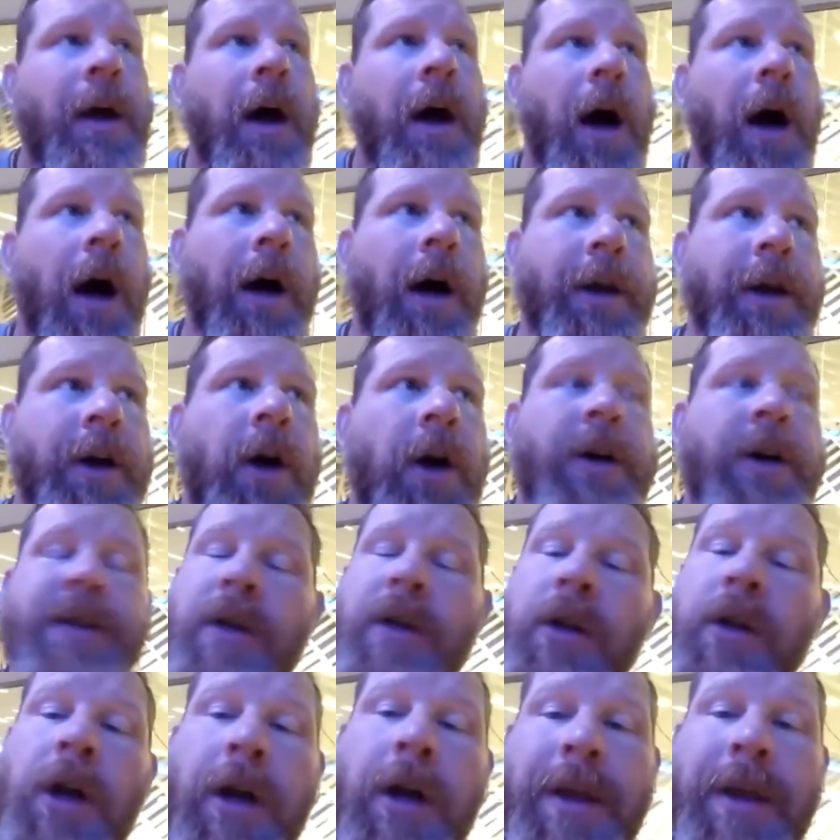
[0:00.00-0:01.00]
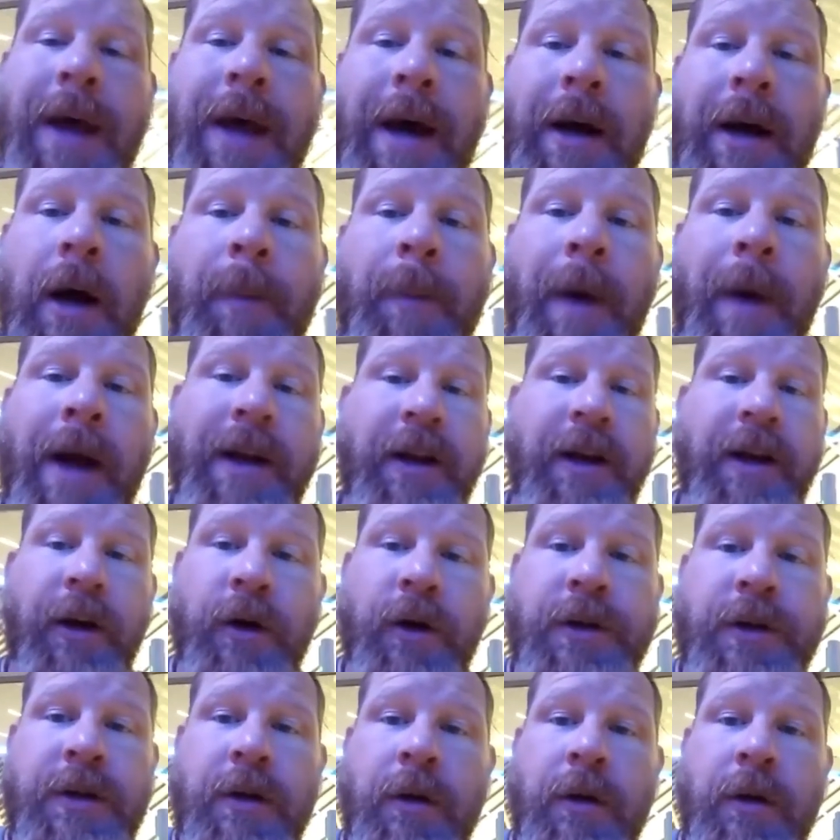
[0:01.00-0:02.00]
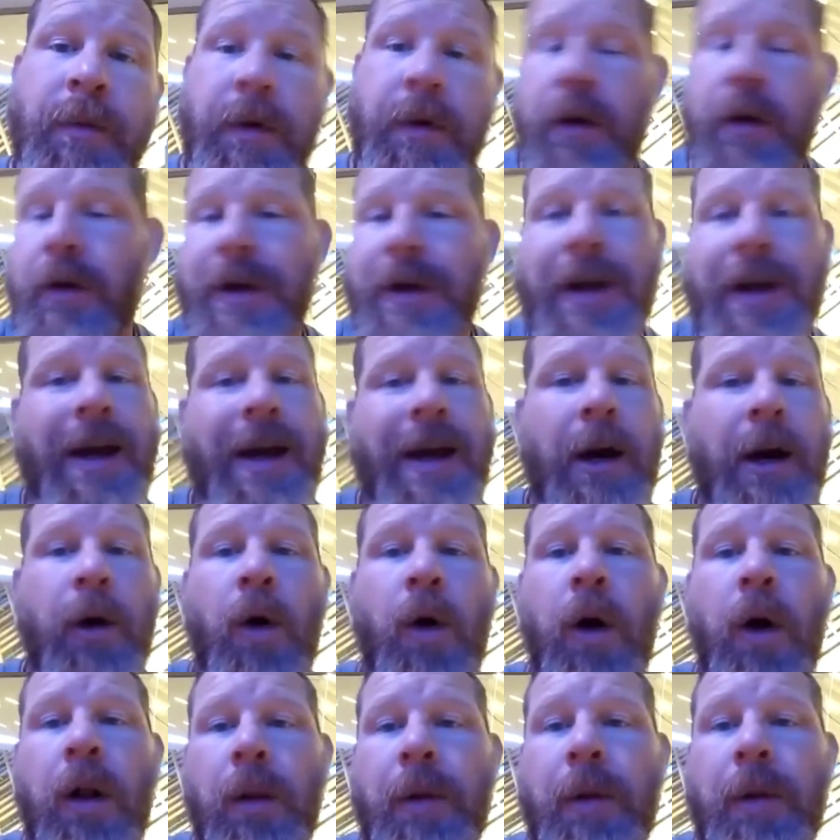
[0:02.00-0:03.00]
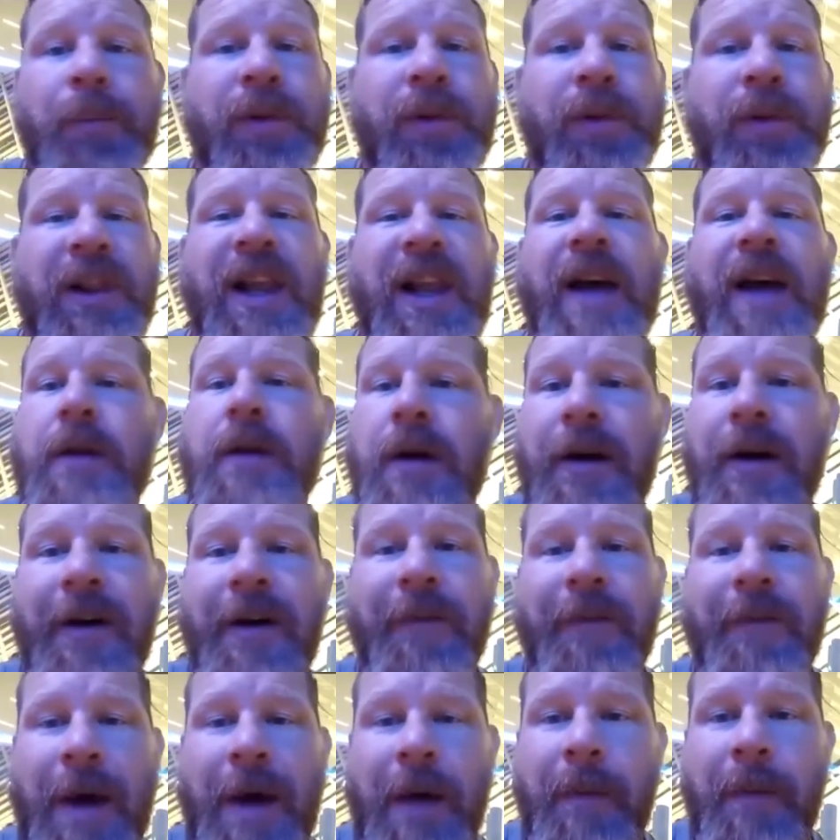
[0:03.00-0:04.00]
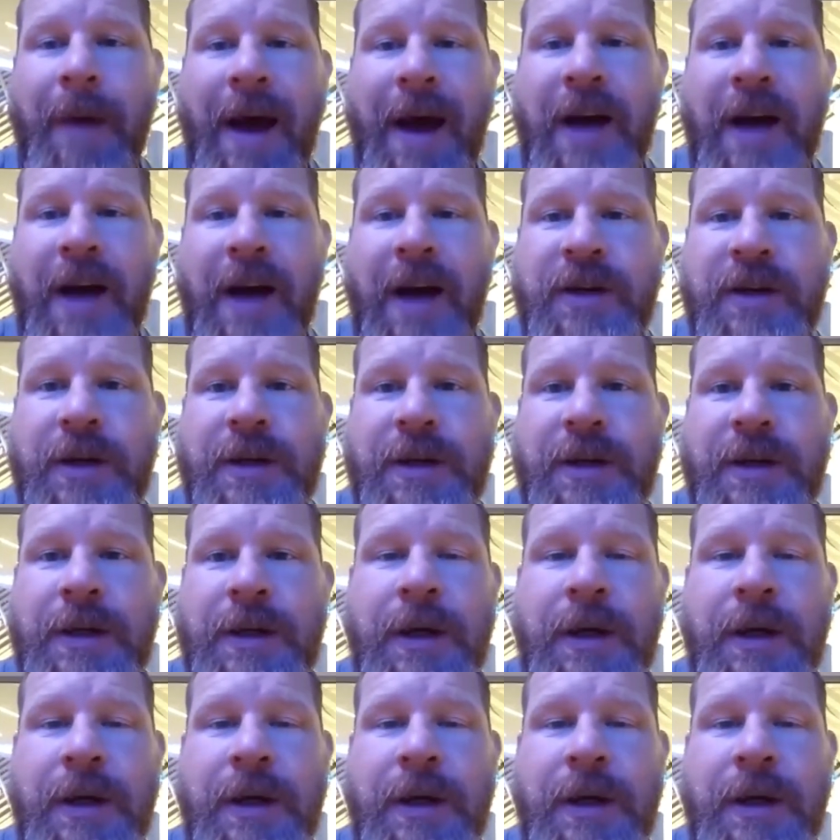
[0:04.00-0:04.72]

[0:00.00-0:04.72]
Uh, you also look that up on YouTube. You can get a whole plethora of my matches.